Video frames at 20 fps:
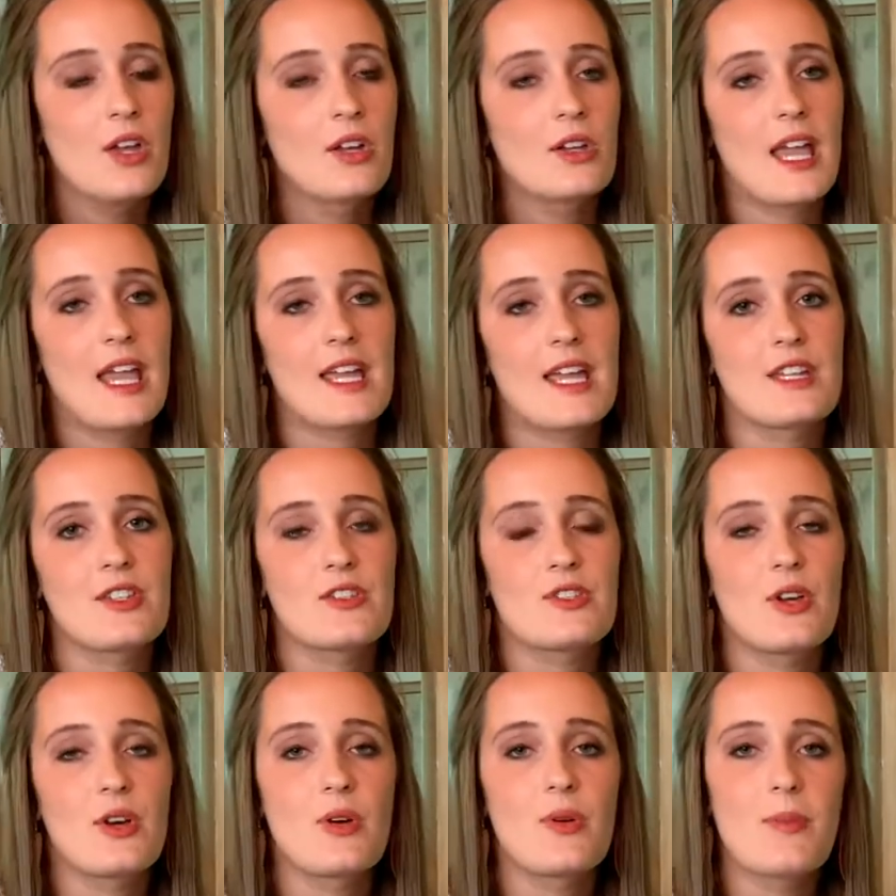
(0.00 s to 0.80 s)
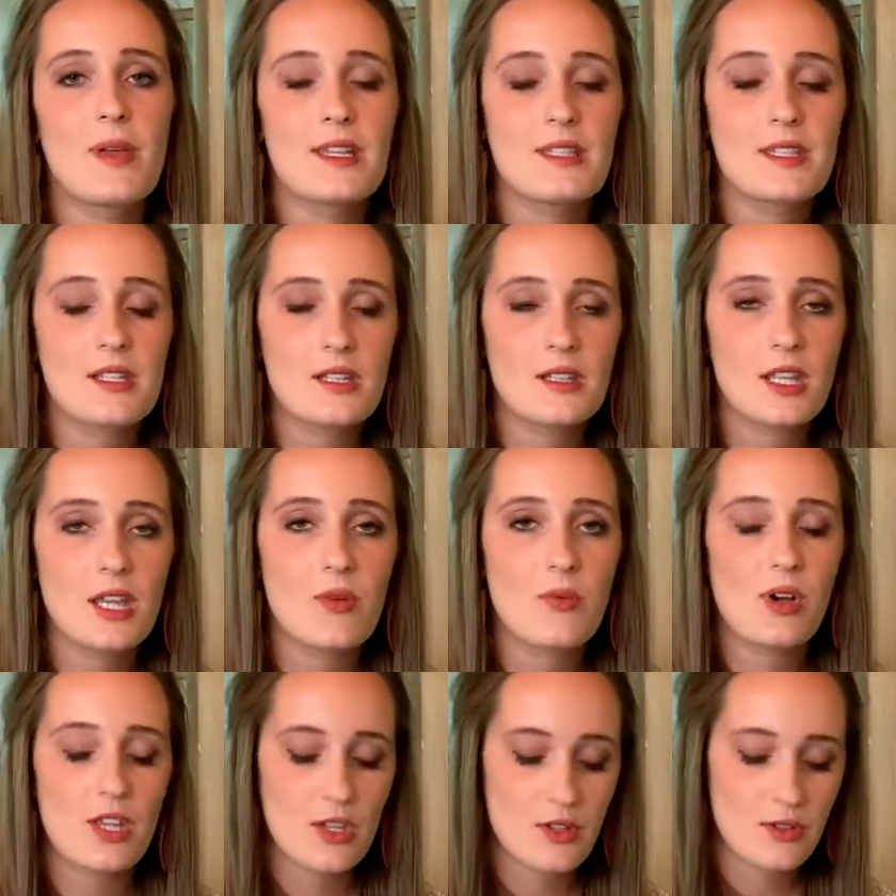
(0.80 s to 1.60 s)
Okay, so basically
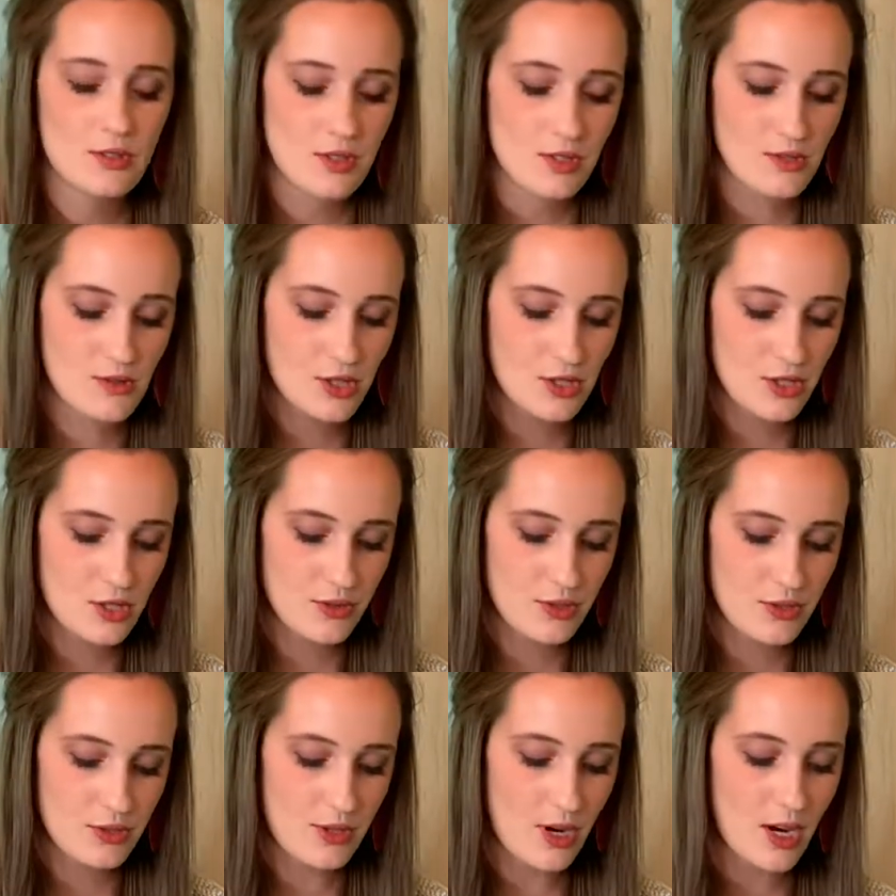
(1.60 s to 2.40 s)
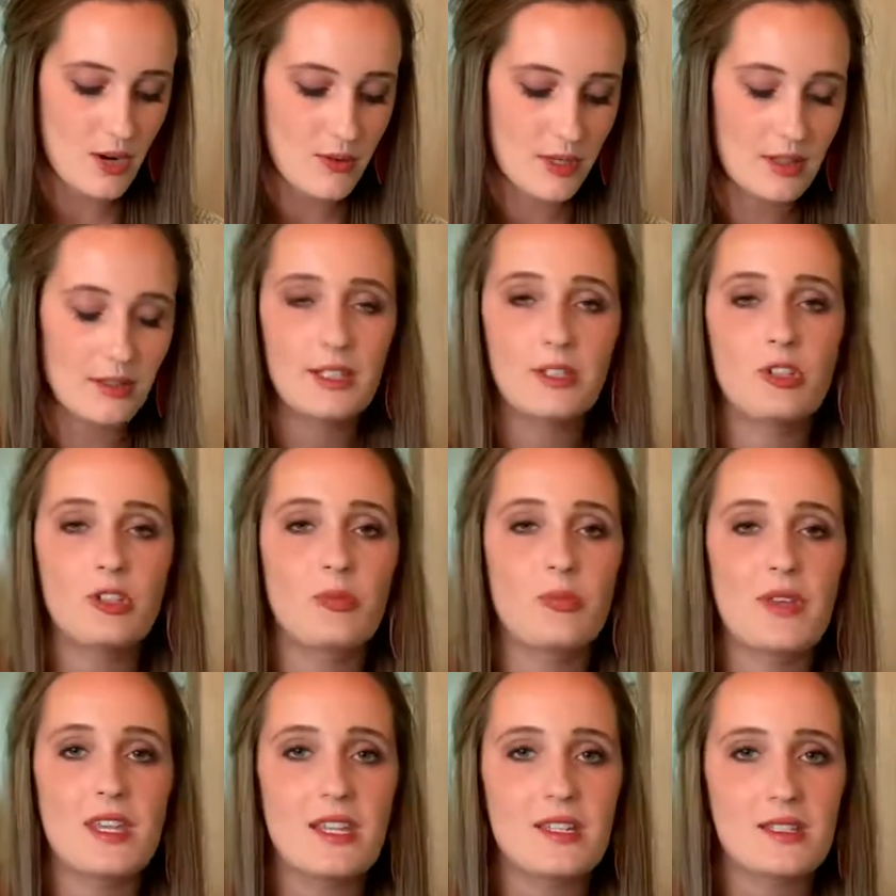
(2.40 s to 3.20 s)
what you do is you start with
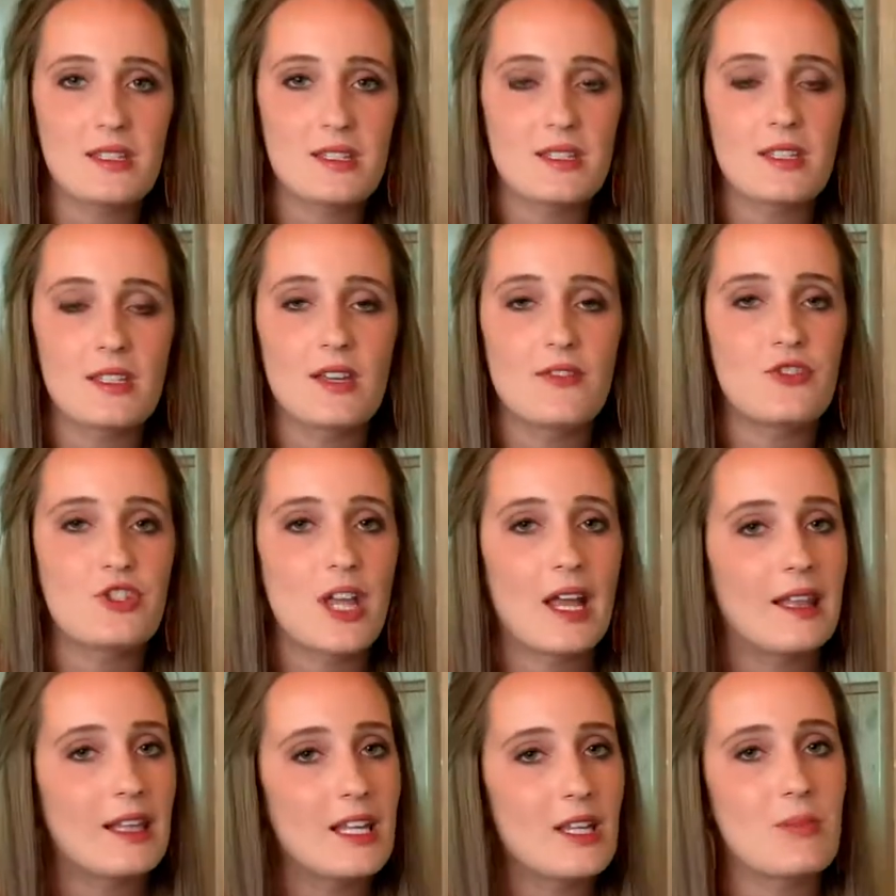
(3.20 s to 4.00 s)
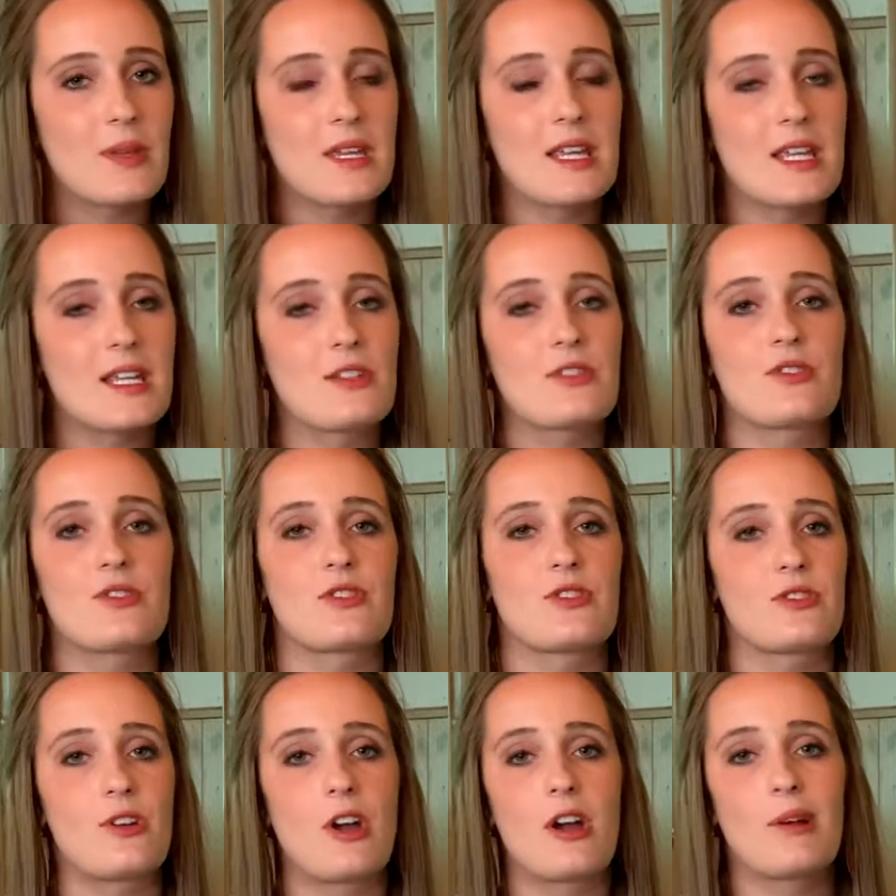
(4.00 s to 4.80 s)
little pieces of jelly beans or
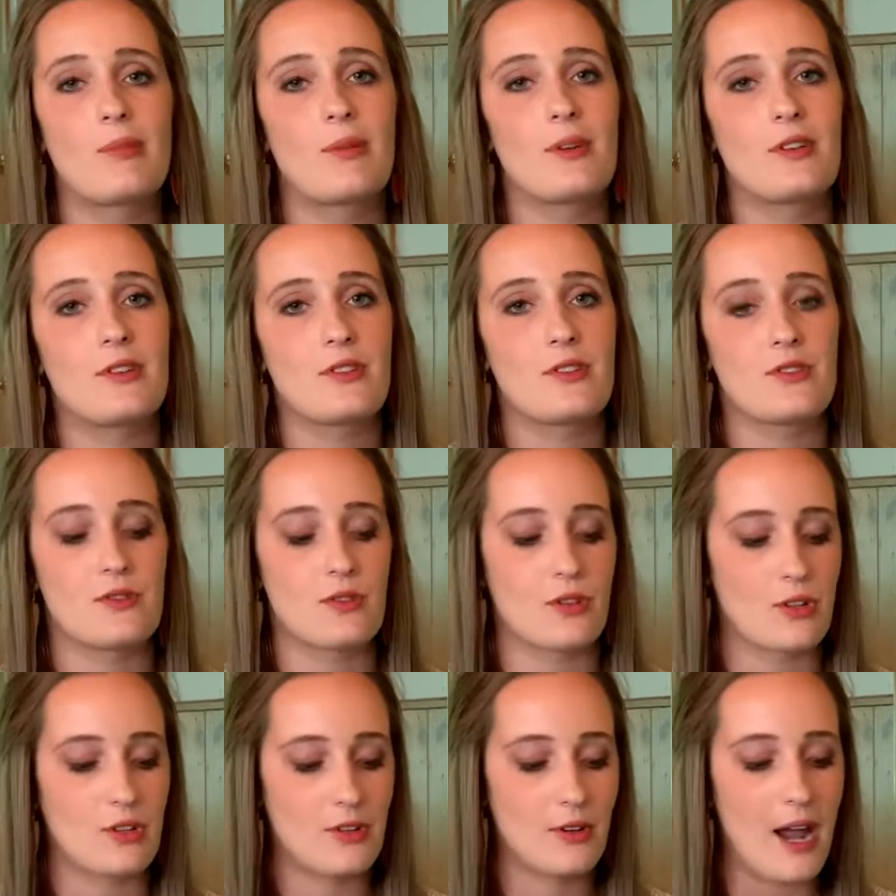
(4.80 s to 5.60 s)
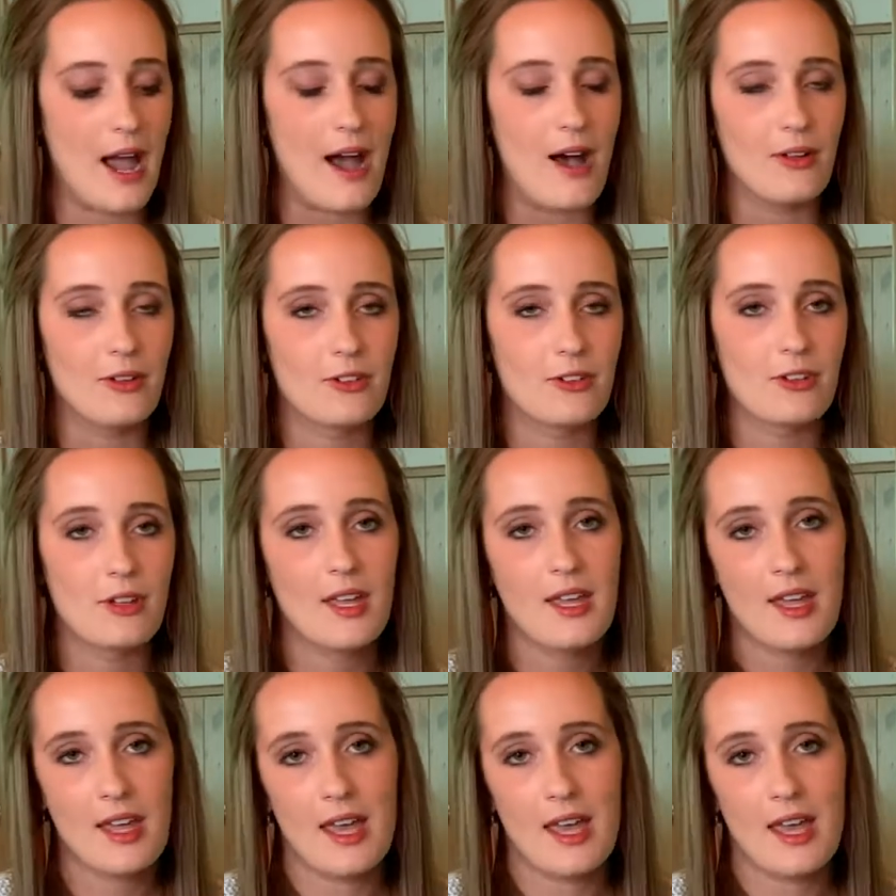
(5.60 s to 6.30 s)
starbursts or crowns,